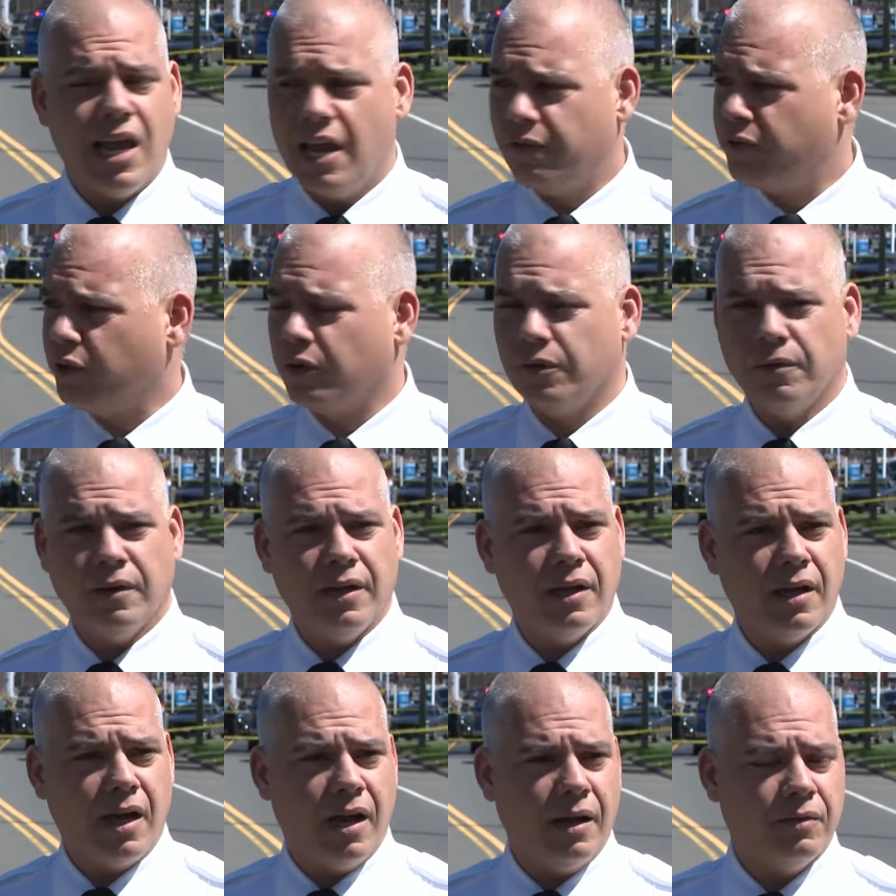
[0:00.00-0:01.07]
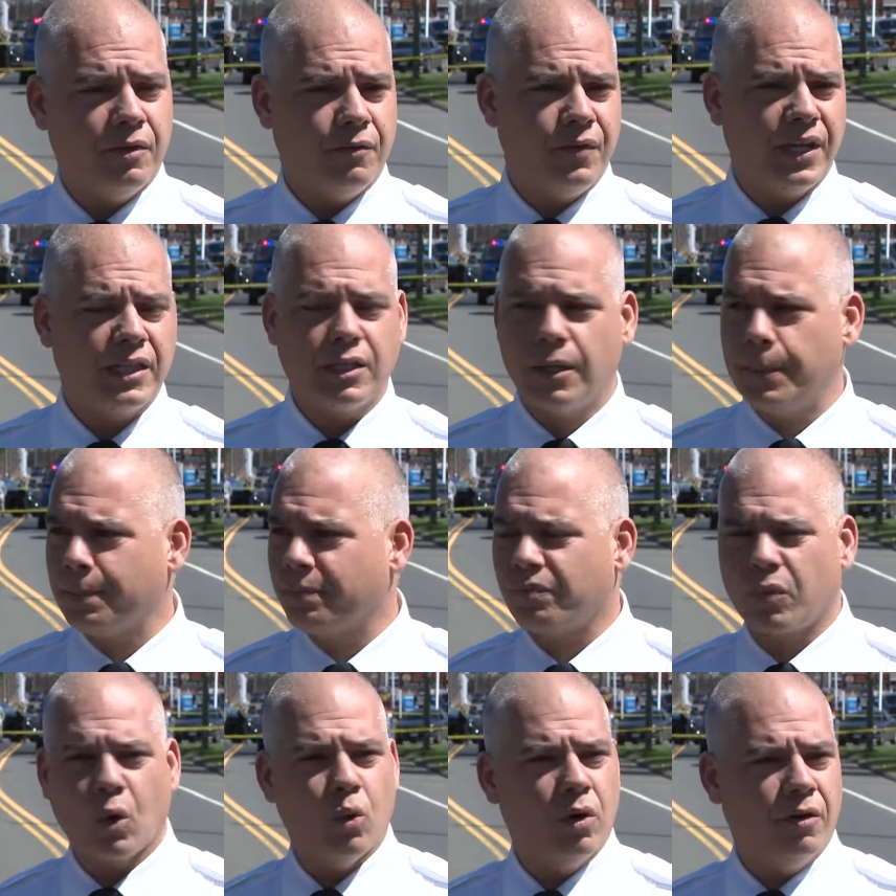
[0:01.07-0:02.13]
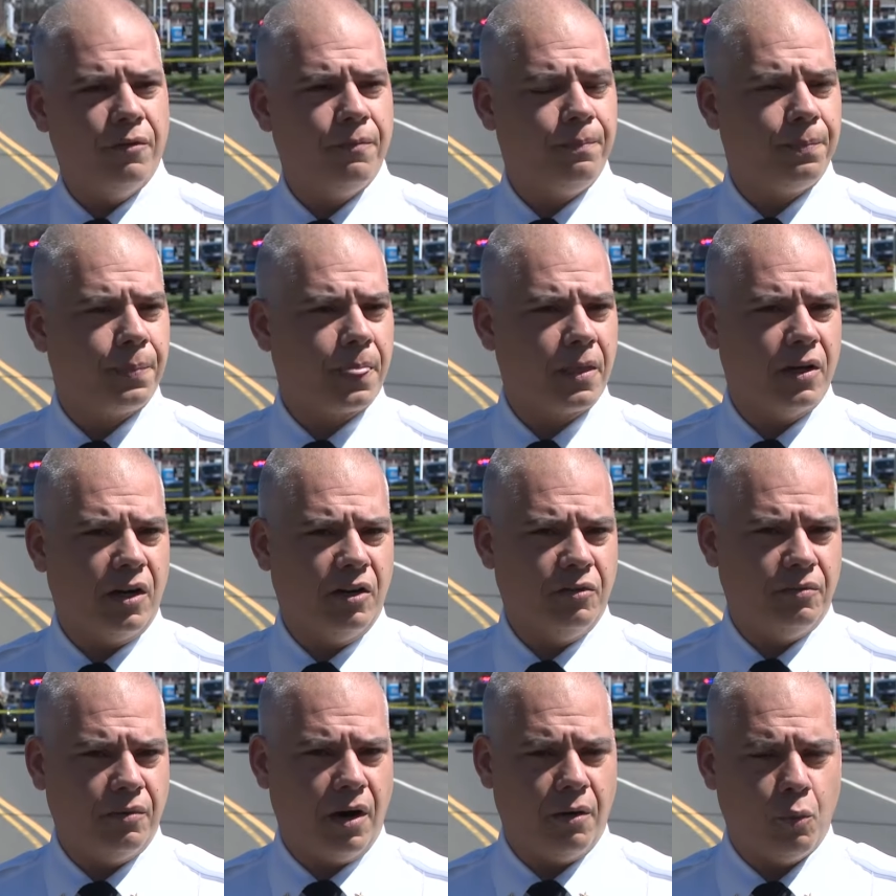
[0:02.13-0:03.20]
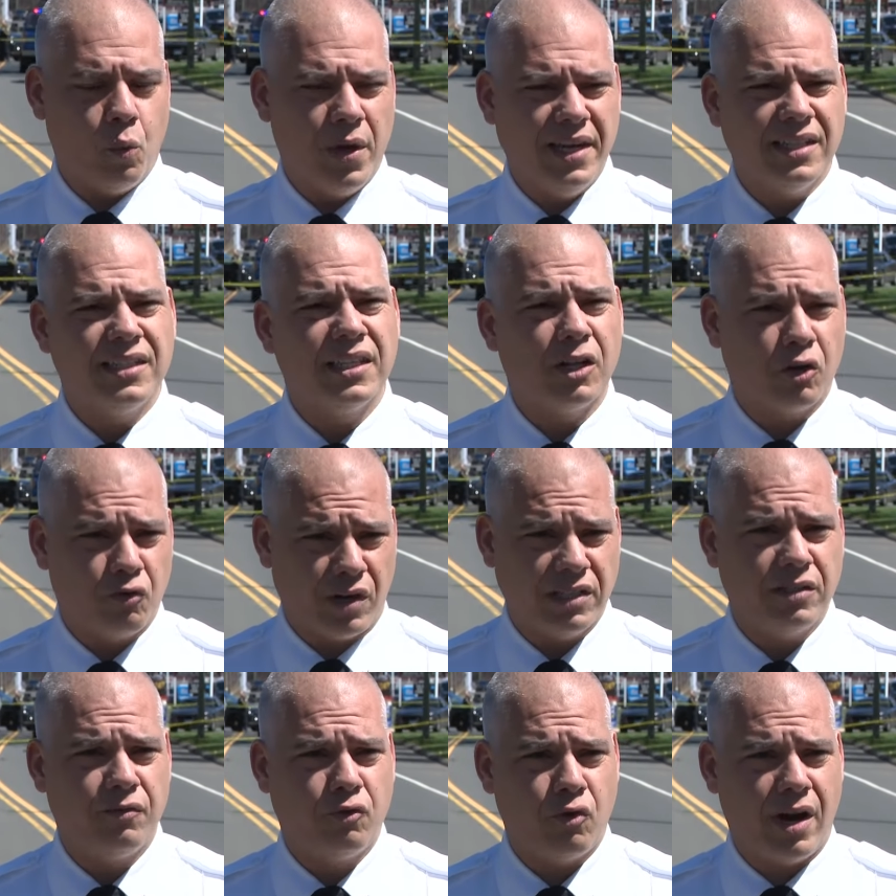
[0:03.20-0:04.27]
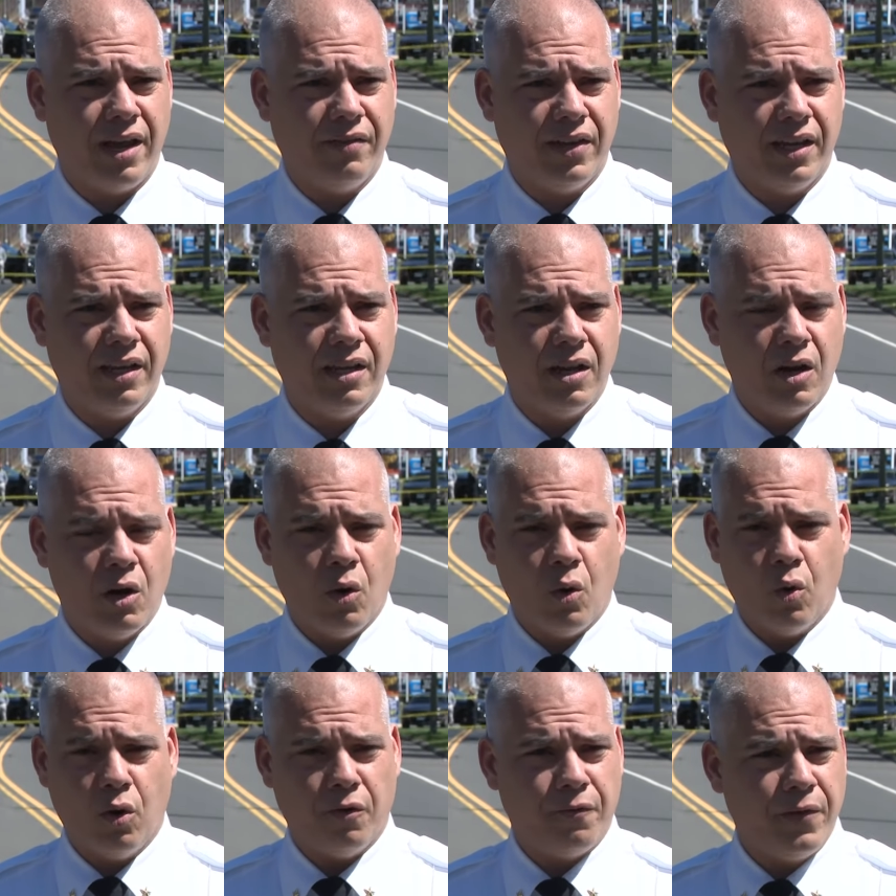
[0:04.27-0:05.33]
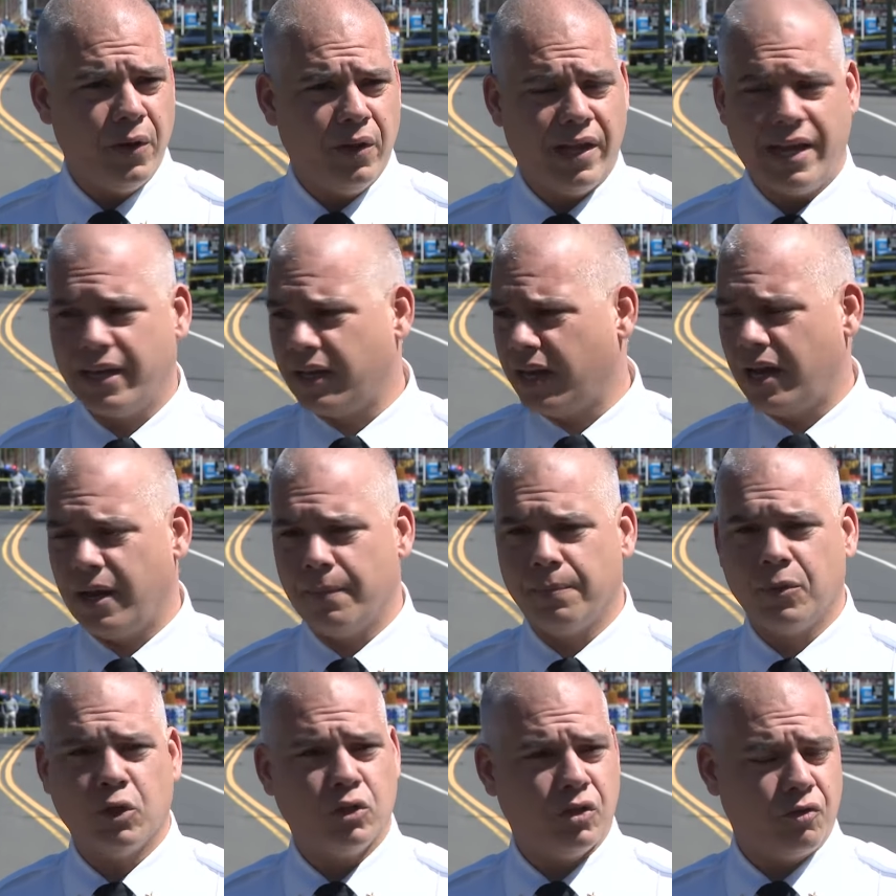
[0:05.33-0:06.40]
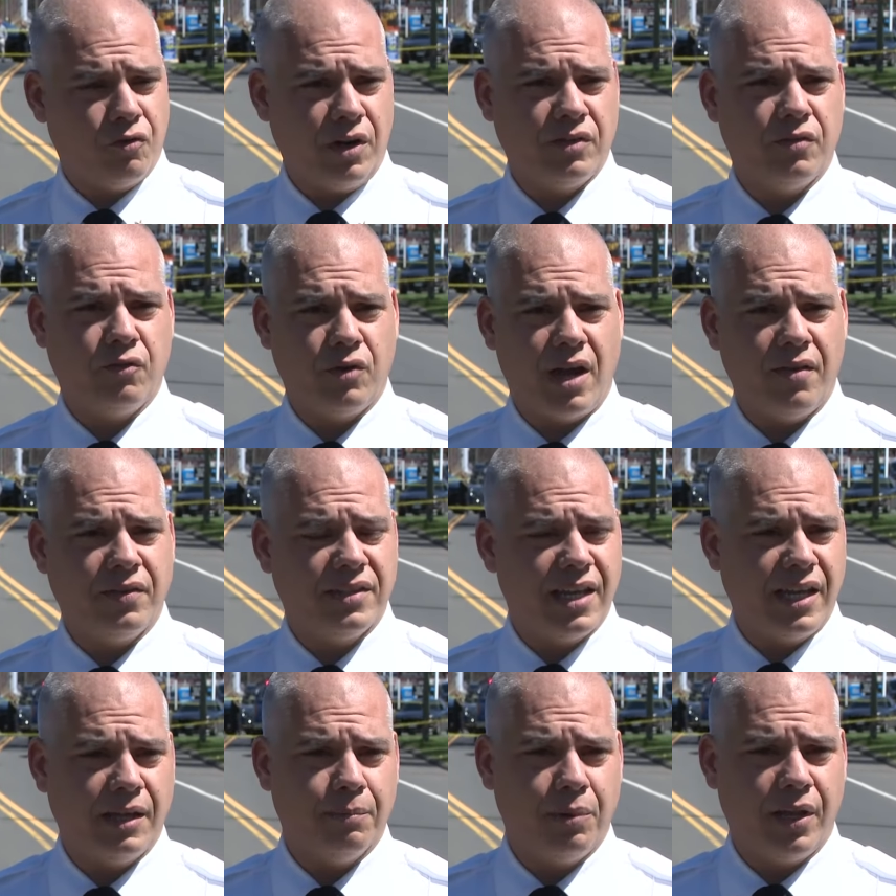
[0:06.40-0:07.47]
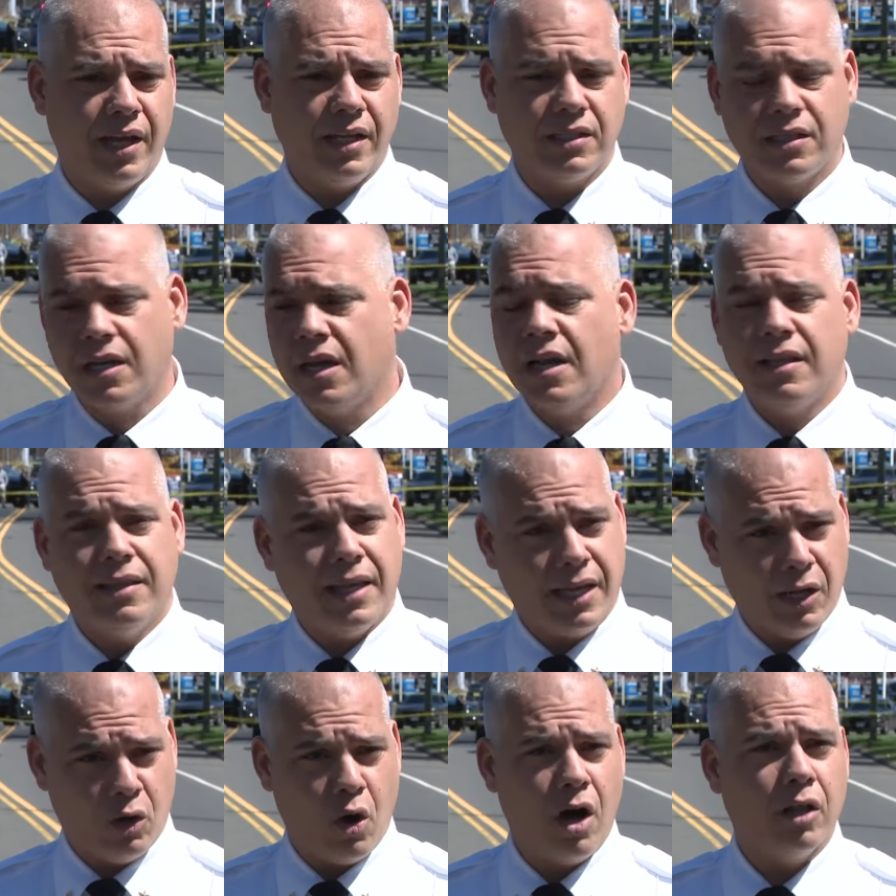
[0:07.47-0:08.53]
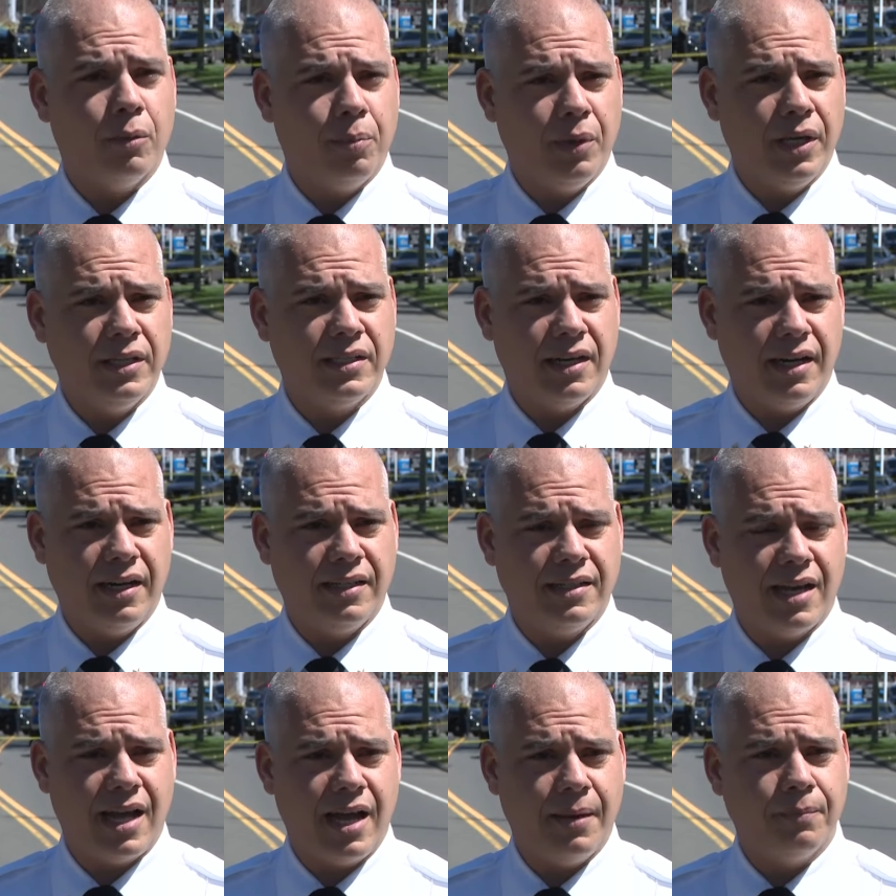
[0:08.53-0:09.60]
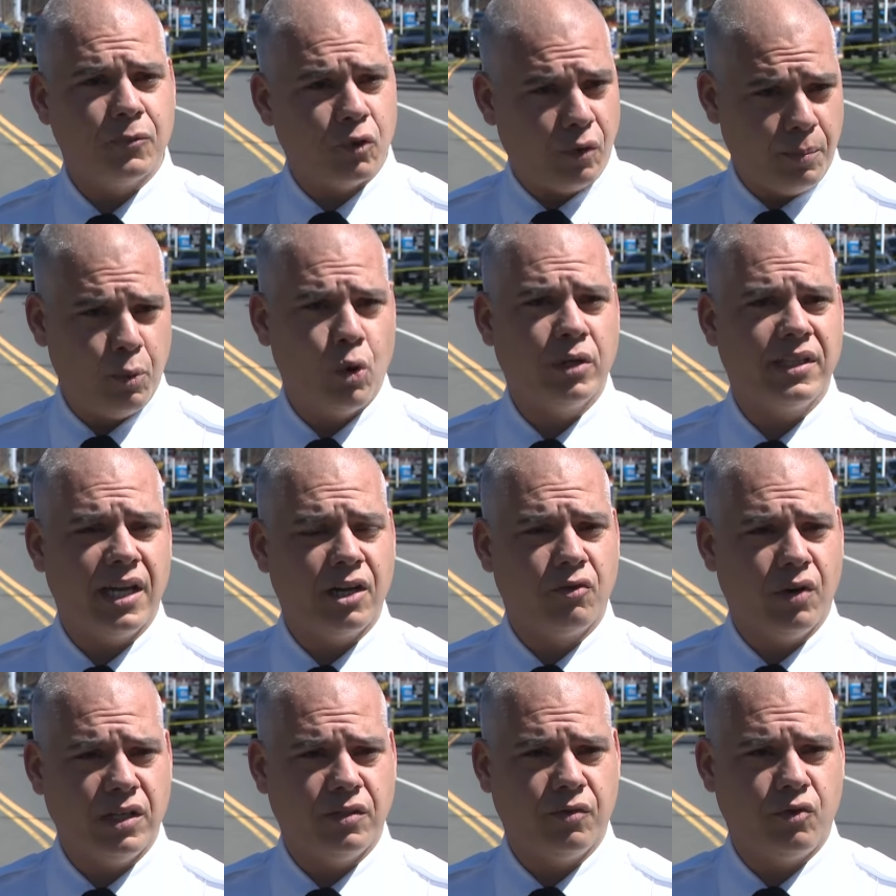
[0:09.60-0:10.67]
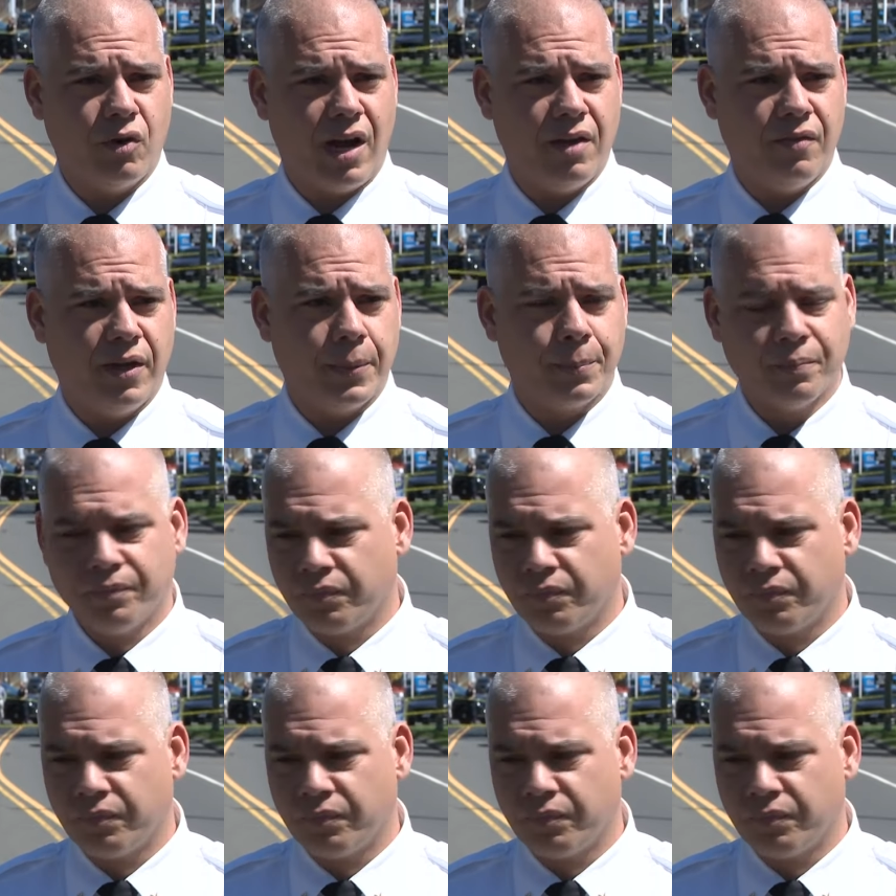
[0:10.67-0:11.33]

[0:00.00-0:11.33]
If they're uh, the victim or are witnessing aggressive driving or feel like um, there's aggressive driving taking place, they can call the police at any time to report that aggressive driving.